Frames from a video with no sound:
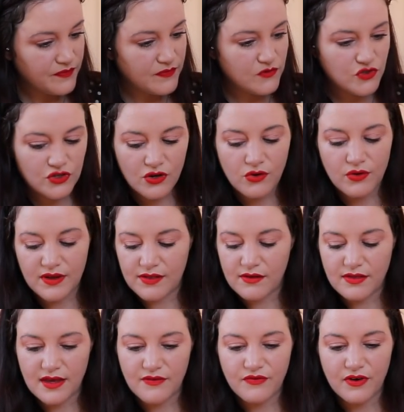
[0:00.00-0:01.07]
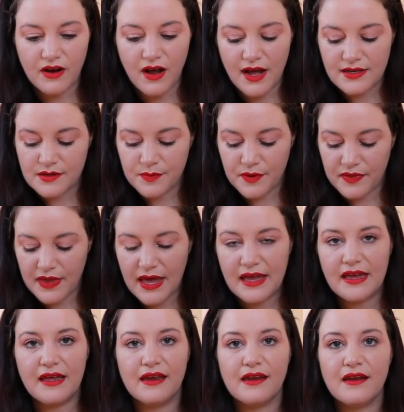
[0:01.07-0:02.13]
So either they forgot to put
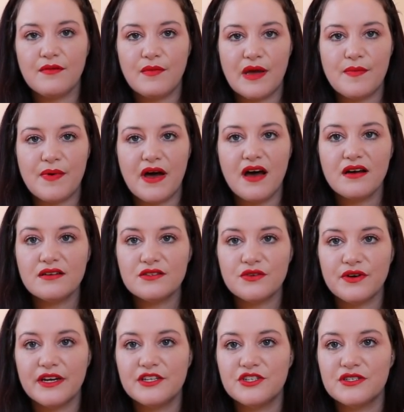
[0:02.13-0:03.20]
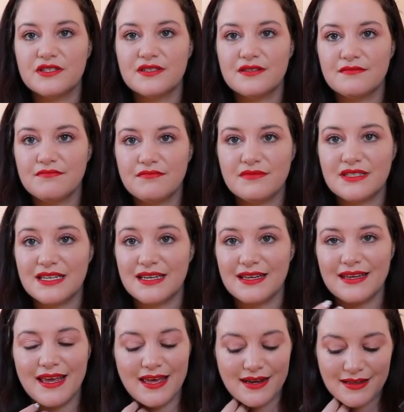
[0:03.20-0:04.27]
that in my box, or I just
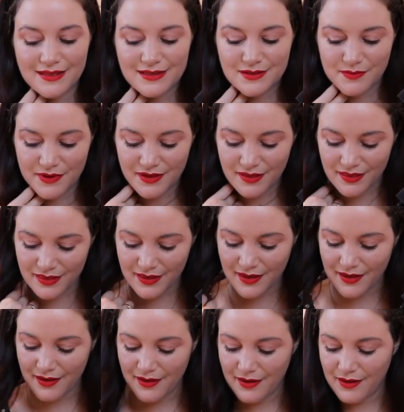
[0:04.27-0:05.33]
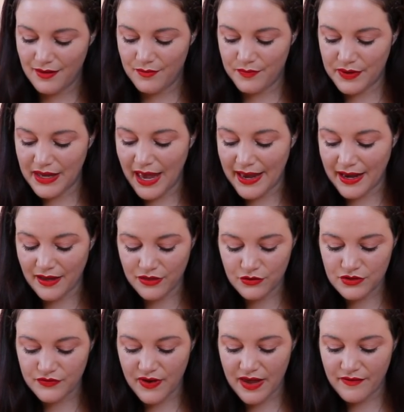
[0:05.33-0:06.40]
didn't get it this month. But yeah, I got
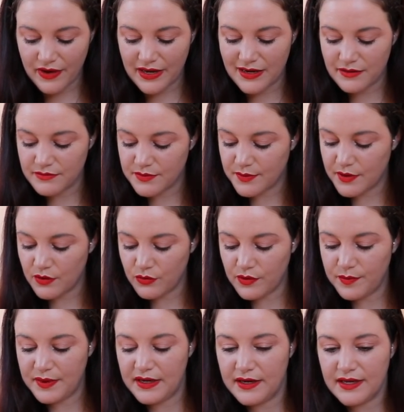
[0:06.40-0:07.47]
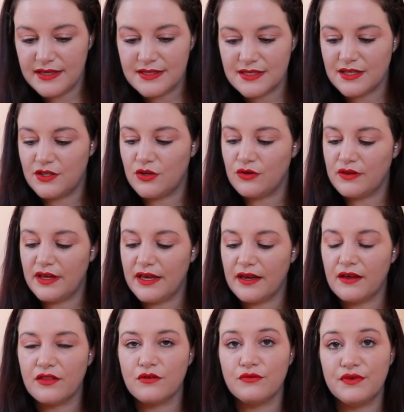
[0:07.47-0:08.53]
those five items, but it would be nice to know
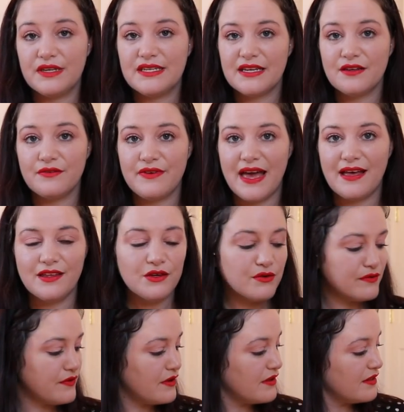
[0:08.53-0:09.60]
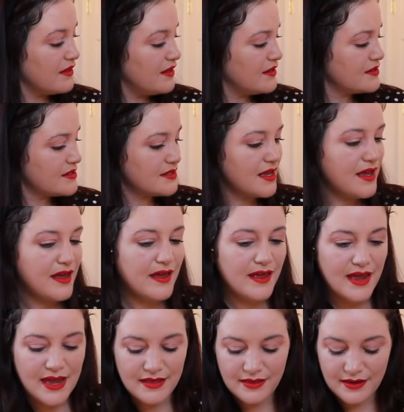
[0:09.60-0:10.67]
like the retail value of all these,
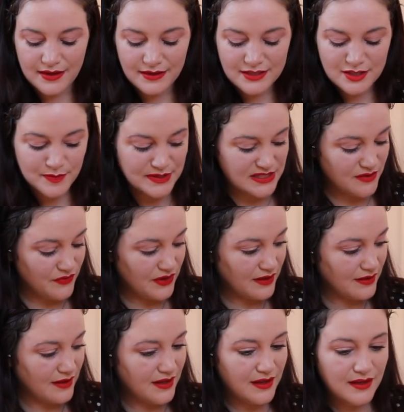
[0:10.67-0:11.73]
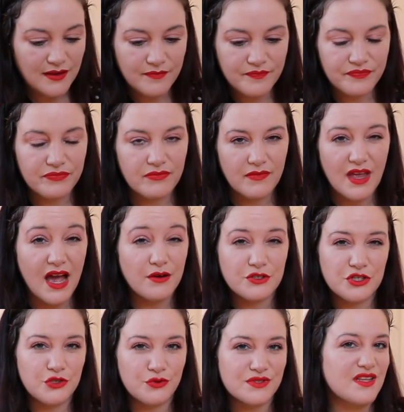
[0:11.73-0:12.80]
and like specifically how
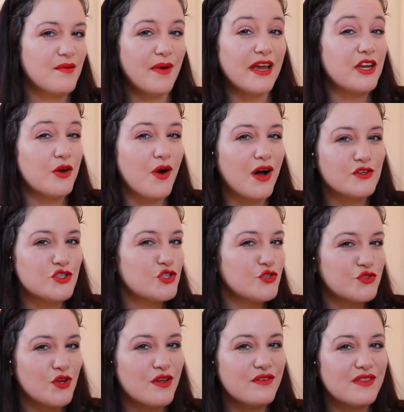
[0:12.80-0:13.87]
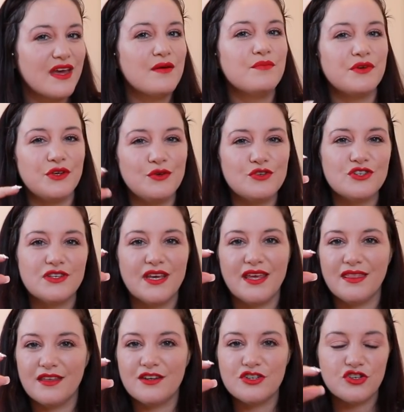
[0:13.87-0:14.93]
to use them. I know how to use all of them, but usually
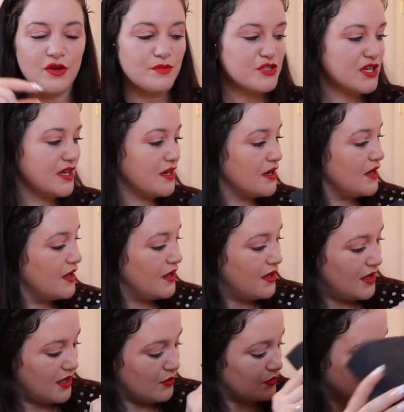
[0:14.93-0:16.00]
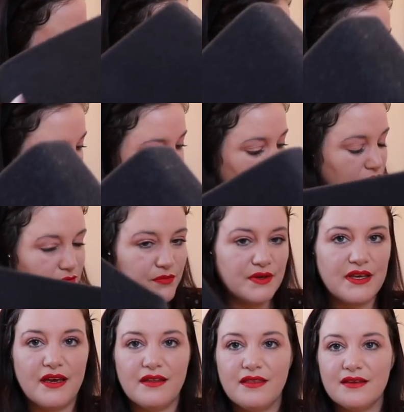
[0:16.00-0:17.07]
in the description it will tell you.
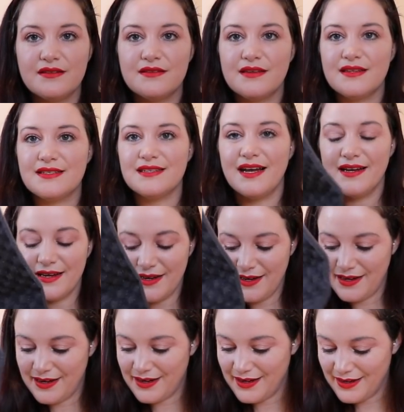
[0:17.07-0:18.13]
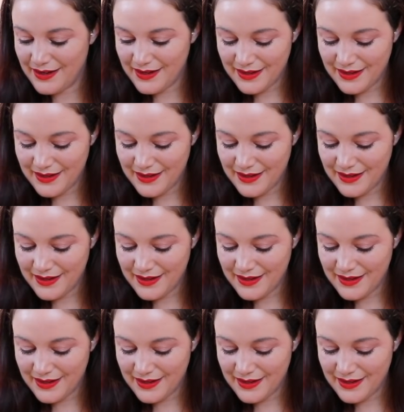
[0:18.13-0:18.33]
But yeah, that's, it's not in here.